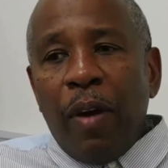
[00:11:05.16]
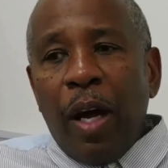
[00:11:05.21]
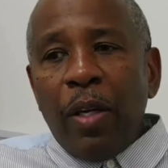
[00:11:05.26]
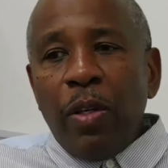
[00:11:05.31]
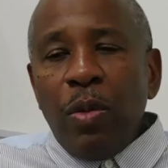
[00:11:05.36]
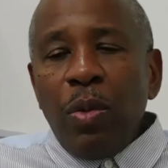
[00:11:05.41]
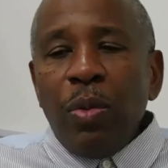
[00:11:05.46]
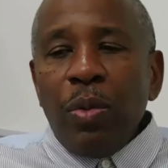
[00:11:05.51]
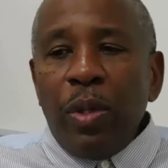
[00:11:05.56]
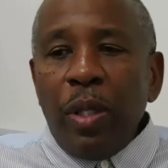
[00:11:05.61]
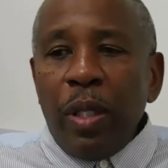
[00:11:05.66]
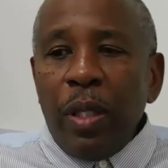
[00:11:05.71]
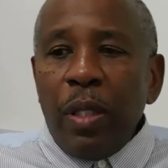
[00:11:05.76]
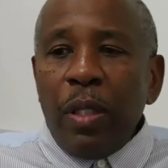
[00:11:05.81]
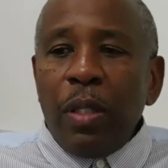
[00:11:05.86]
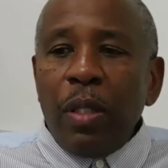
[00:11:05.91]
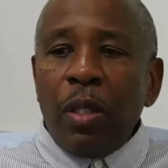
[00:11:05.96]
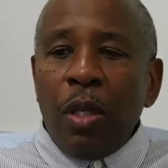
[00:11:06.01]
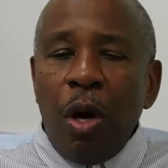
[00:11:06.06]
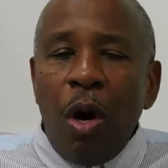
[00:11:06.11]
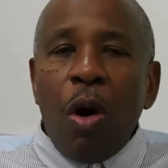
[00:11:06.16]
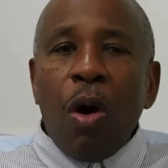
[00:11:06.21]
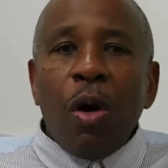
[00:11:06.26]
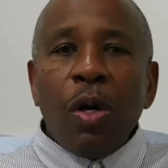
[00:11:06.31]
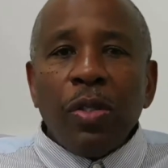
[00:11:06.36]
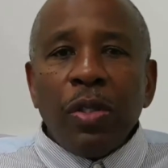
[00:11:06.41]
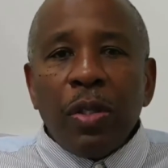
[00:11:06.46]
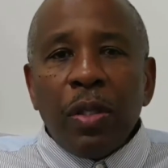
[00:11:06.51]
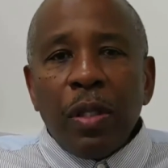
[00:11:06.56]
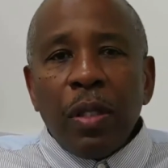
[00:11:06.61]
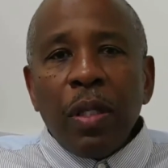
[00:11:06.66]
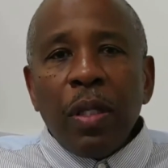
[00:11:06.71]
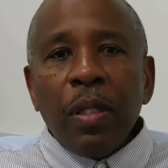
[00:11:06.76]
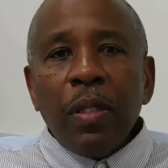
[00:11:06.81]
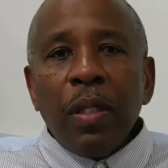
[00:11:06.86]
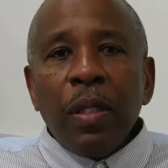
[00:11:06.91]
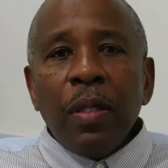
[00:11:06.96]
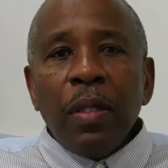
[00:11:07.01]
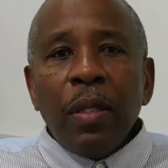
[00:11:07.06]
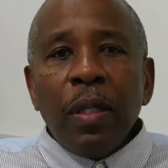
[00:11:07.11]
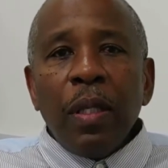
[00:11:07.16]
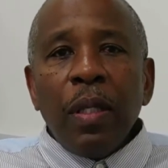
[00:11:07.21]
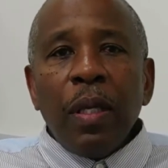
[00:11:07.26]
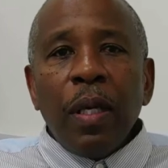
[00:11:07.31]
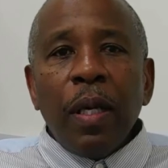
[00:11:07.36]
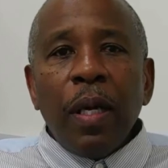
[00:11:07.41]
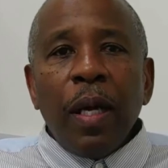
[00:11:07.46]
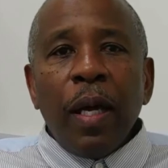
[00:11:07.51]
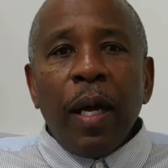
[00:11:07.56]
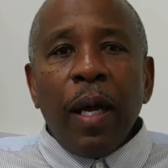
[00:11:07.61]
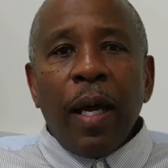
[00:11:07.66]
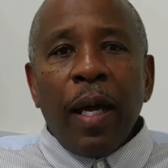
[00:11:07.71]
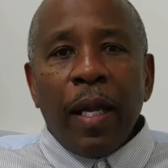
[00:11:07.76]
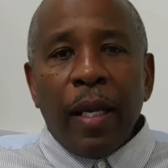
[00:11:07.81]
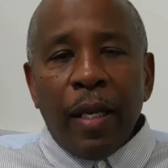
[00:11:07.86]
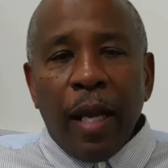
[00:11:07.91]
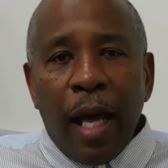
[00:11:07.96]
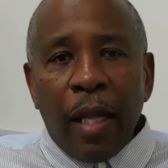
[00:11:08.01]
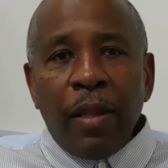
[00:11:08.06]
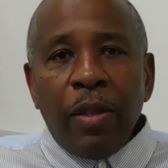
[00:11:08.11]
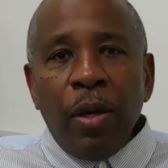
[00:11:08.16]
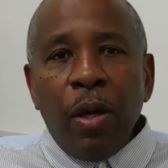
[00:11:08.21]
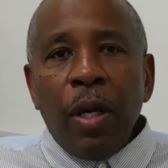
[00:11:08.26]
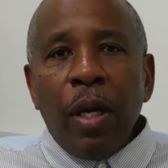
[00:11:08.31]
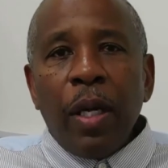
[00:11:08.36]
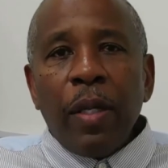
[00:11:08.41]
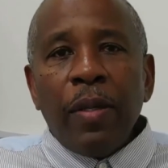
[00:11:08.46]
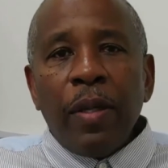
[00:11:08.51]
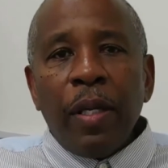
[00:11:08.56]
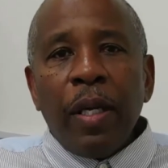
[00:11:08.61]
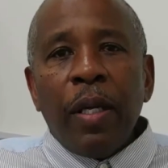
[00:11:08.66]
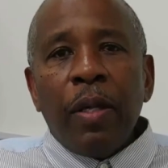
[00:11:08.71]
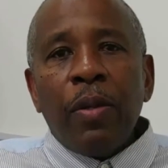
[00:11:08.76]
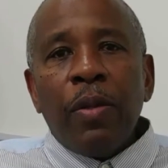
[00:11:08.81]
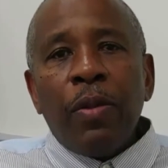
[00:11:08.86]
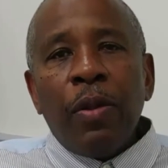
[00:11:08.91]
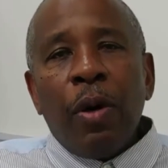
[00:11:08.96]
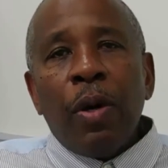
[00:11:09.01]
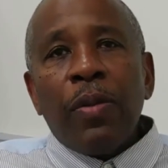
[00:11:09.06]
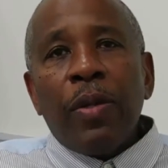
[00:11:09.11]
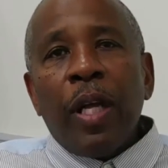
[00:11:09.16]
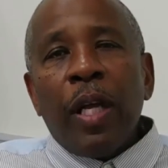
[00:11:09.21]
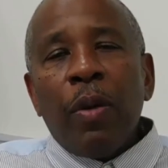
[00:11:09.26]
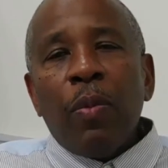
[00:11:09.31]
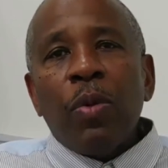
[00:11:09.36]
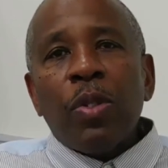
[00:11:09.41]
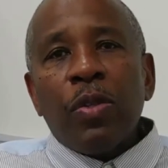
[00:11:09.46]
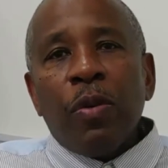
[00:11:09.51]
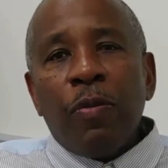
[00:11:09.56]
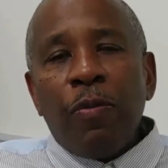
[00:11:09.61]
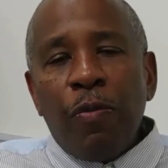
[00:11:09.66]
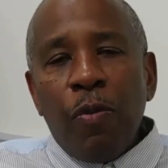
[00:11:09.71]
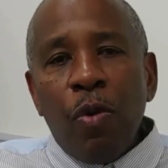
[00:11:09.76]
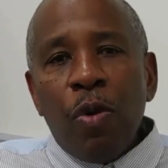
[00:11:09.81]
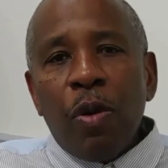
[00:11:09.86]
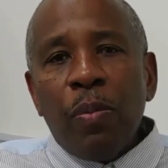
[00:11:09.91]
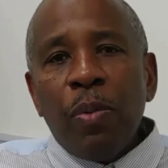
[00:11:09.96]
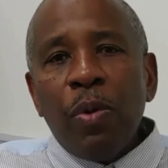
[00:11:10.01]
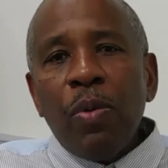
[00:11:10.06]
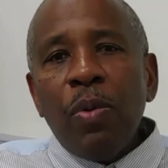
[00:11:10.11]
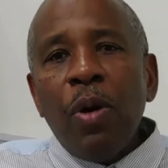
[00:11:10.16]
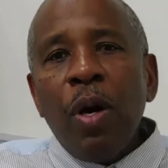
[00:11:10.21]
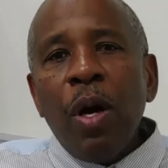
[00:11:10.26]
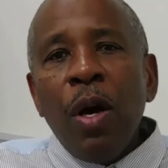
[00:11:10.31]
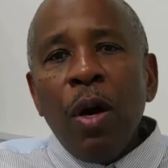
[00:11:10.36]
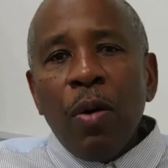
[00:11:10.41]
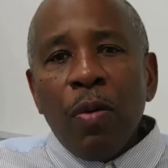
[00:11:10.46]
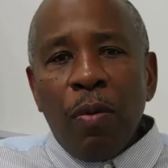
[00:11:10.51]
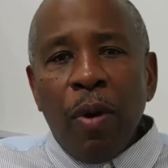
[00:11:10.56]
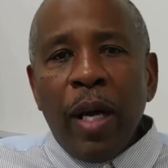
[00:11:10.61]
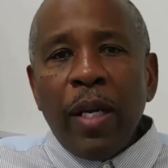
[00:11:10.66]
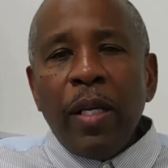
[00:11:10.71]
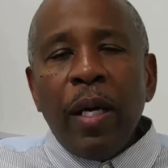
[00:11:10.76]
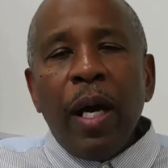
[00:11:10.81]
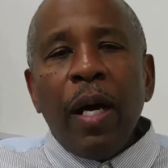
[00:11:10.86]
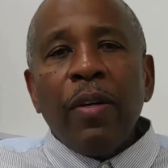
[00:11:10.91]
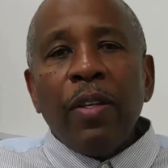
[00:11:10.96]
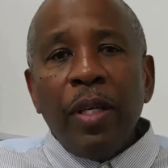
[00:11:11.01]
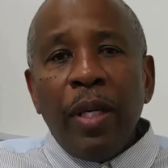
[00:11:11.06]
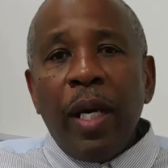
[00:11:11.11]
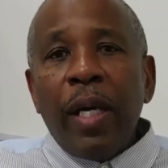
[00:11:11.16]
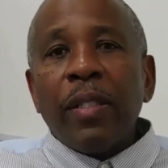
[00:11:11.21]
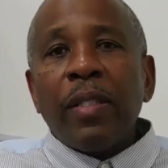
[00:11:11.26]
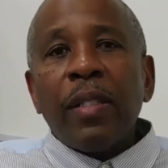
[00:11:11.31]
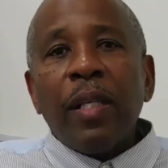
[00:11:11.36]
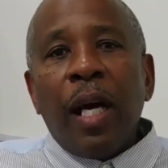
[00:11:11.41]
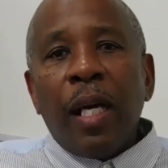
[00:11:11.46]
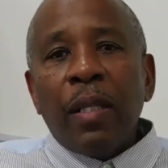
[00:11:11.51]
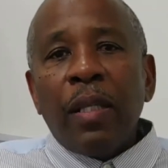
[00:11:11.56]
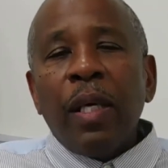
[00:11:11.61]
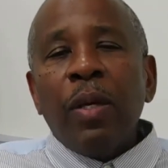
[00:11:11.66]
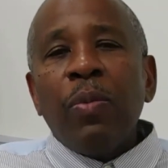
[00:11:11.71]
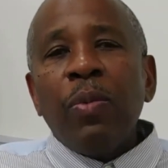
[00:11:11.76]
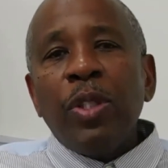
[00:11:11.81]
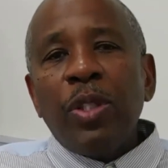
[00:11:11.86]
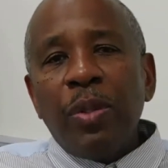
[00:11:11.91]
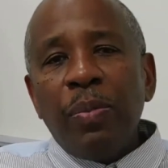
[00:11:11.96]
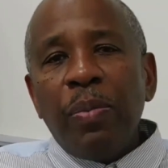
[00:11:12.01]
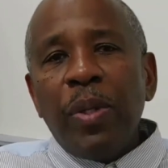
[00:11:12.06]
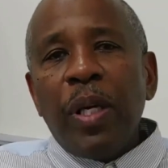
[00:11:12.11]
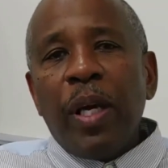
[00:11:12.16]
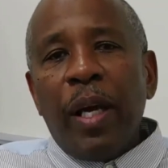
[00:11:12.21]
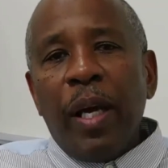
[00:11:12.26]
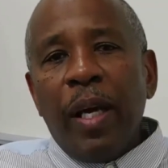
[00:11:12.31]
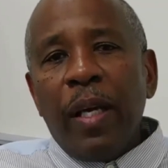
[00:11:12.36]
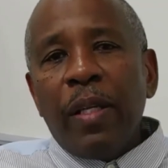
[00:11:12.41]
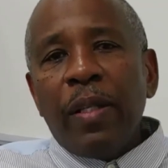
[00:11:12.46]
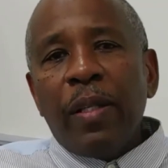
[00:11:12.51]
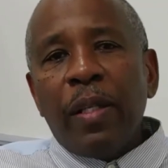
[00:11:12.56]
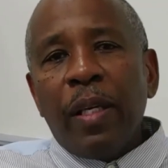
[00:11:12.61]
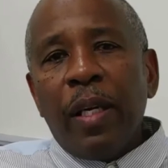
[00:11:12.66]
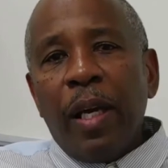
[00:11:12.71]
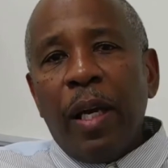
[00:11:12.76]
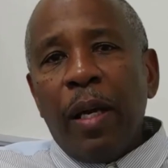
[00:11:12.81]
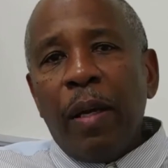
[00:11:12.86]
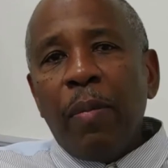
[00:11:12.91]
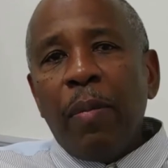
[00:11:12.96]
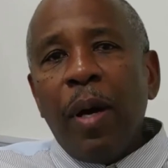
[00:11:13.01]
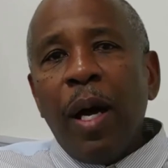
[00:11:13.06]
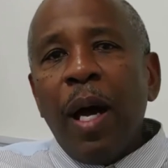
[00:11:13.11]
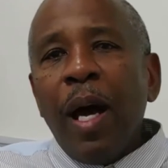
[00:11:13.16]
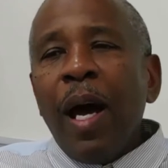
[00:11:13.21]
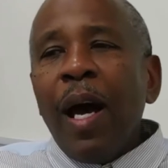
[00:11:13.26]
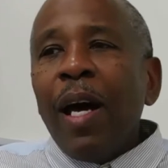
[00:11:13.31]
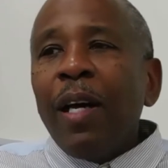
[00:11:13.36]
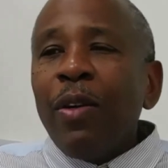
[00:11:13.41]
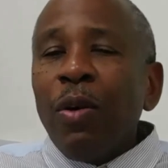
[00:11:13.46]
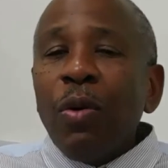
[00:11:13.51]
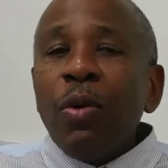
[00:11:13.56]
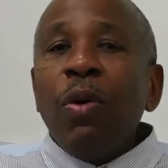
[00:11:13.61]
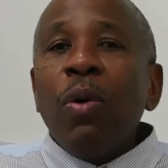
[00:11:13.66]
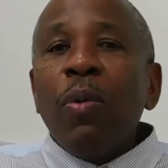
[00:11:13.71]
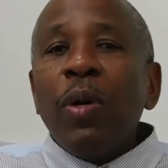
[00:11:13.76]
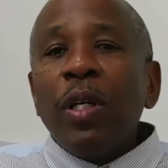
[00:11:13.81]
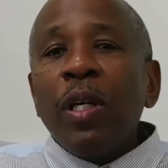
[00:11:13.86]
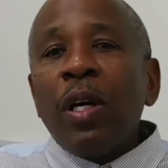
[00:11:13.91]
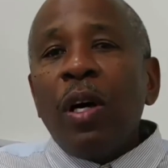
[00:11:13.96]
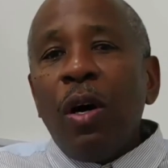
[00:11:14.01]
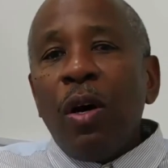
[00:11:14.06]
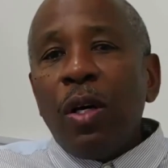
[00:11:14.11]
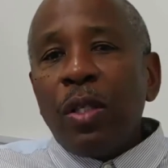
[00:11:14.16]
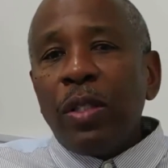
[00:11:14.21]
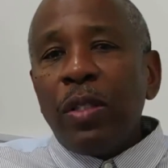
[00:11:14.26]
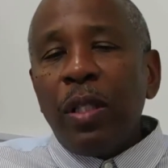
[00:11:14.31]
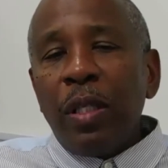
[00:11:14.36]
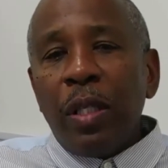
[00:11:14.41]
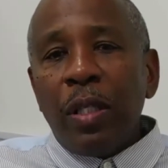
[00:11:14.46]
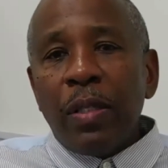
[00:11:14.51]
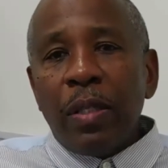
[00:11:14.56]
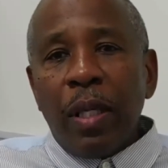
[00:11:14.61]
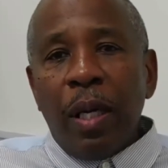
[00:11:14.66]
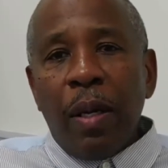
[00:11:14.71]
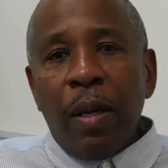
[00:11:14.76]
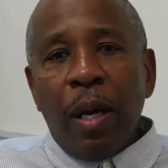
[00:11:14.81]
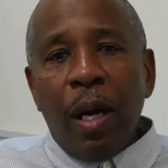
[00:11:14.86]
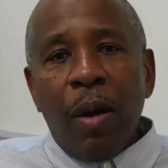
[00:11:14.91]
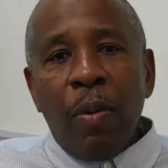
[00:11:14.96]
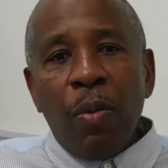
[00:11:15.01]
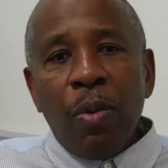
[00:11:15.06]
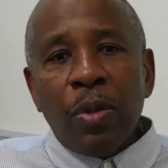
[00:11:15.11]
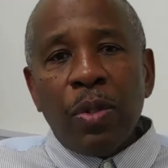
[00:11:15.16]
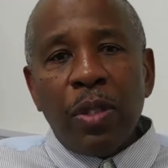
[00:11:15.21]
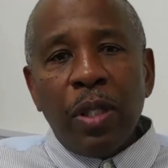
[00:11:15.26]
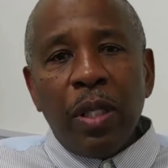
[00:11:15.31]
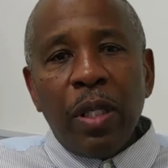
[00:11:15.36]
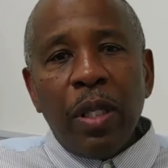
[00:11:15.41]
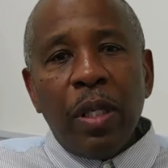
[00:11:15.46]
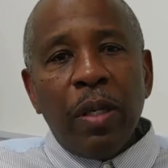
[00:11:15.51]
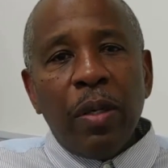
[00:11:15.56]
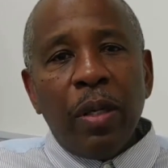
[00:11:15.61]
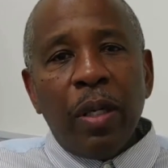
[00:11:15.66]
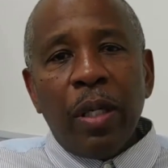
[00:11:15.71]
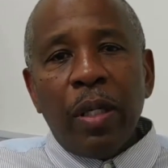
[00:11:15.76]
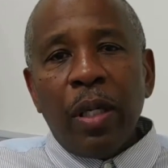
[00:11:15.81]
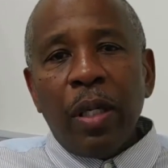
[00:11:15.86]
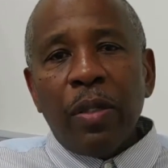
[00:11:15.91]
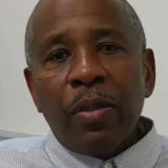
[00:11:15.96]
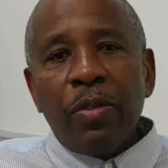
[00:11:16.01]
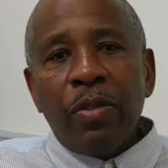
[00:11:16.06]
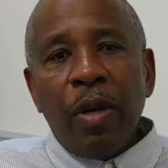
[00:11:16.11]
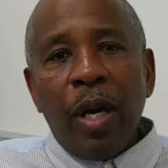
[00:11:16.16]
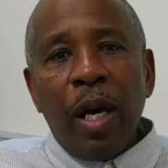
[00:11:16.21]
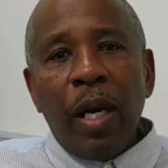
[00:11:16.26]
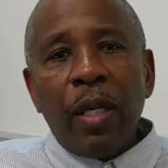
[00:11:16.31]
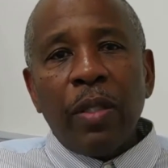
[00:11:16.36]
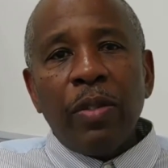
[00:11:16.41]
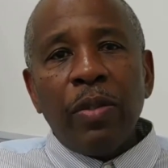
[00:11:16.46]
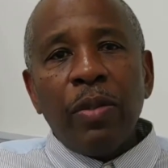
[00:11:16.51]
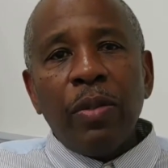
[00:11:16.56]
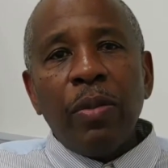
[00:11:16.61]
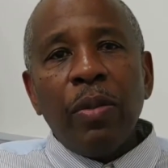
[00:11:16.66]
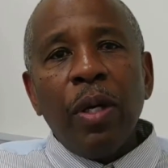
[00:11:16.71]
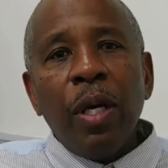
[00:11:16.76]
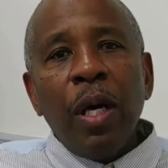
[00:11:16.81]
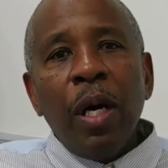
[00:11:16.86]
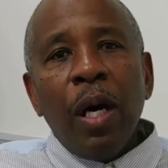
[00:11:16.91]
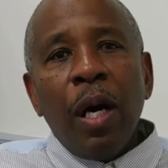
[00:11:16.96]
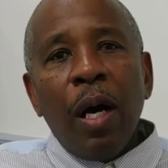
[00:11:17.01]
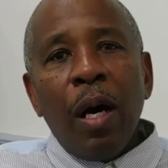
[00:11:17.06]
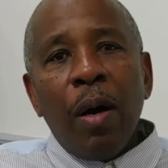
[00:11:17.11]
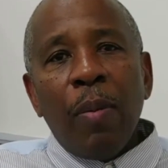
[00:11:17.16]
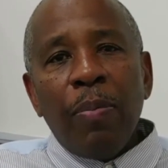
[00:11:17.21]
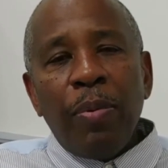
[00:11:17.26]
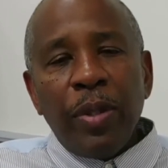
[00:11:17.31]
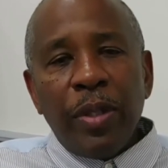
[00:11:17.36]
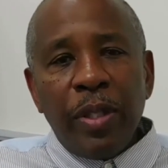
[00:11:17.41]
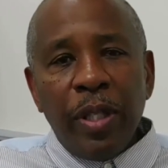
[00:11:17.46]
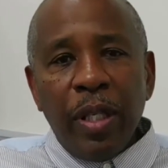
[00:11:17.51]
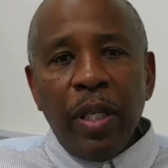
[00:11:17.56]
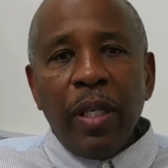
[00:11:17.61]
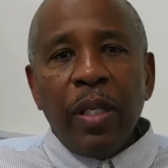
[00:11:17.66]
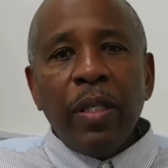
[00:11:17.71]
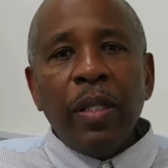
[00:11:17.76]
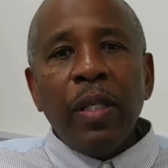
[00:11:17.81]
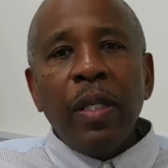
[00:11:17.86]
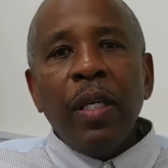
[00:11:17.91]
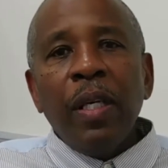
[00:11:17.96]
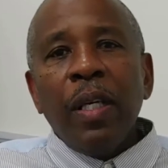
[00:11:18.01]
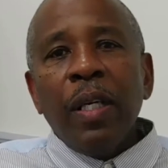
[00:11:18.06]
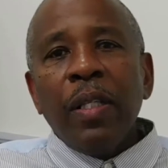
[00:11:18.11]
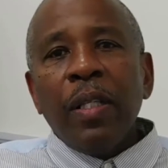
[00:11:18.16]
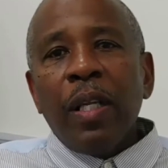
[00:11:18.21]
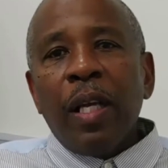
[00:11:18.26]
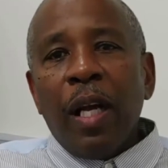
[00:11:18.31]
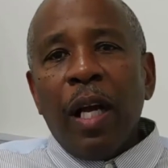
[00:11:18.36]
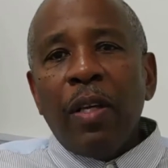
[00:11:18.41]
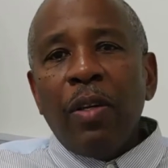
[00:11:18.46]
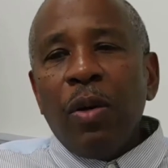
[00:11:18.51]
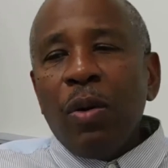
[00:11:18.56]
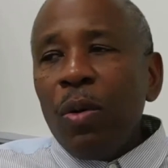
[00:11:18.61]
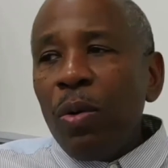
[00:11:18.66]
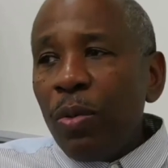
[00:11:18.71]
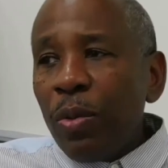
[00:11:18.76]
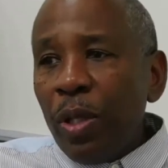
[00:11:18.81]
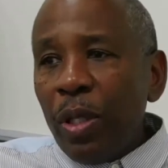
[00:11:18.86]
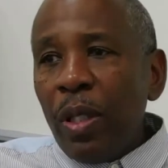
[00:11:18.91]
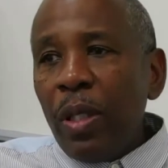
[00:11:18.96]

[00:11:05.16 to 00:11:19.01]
knew the cost, and I thought that it was affordable, right now, yes, I think we should be ahead of the game. Don't know what the cost is. I won't sit here and try to pretend that I know